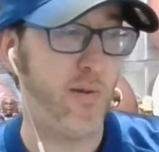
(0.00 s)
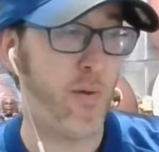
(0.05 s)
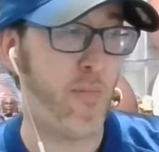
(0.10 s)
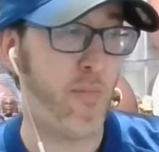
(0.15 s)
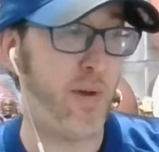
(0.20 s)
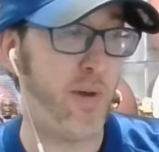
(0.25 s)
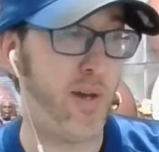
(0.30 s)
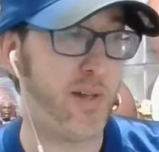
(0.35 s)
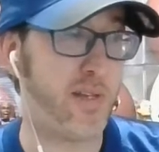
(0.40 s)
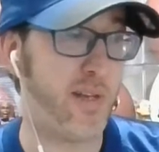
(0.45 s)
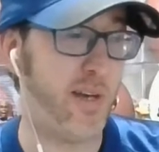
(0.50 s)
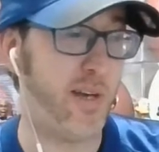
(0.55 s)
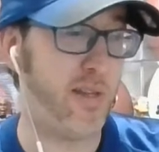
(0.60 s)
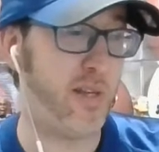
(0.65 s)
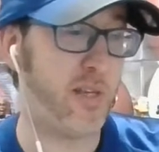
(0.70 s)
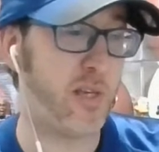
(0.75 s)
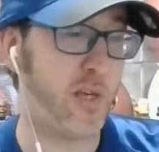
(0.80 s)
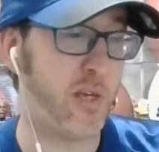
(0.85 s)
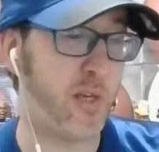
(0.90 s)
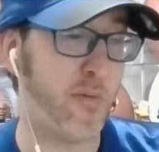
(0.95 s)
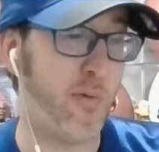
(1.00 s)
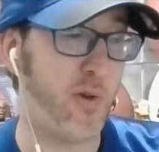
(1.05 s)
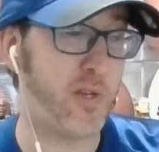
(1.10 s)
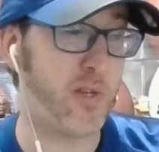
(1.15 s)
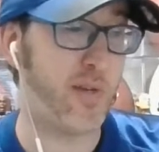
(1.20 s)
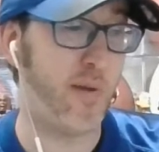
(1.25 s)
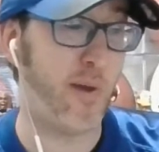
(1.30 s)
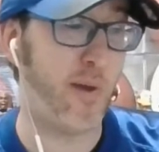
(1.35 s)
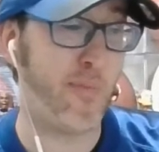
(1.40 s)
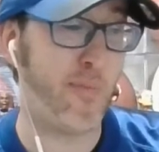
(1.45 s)
But this is supposed
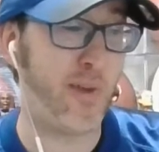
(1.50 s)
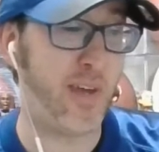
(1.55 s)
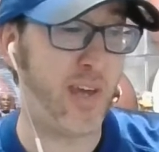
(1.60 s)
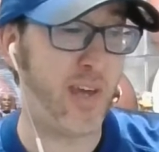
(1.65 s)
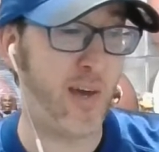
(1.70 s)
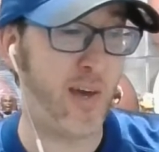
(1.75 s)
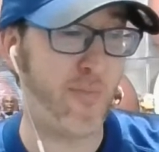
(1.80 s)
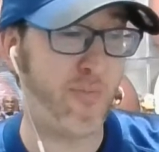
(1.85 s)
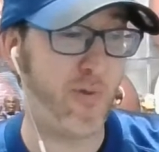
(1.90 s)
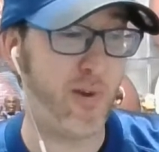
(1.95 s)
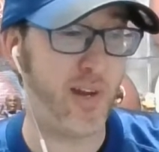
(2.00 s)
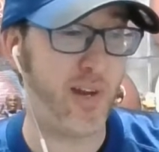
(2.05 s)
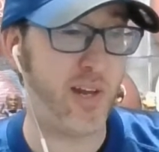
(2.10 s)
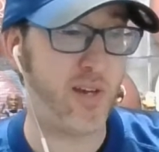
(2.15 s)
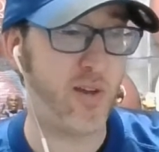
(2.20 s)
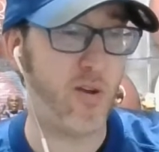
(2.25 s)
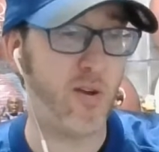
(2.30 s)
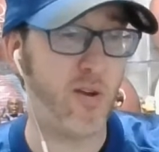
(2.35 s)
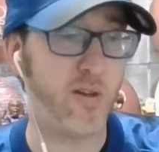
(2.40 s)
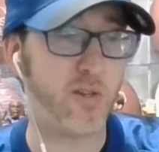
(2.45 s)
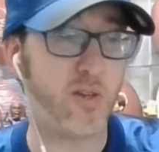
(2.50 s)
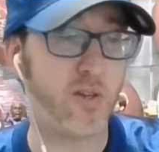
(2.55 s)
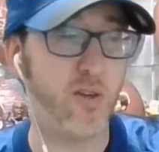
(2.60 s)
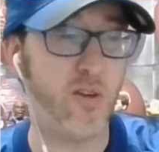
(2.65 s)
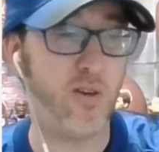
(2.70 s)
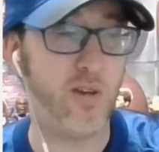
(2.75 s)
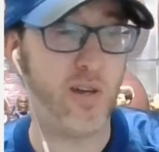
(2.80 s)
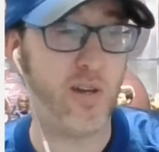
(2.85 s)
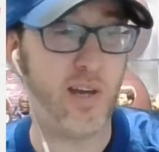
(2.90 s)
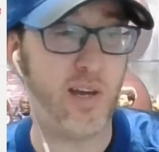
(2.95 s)
to be a pretty darn
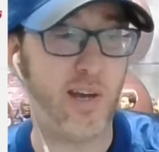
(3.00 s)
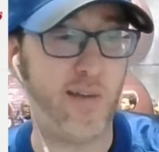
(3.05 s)
good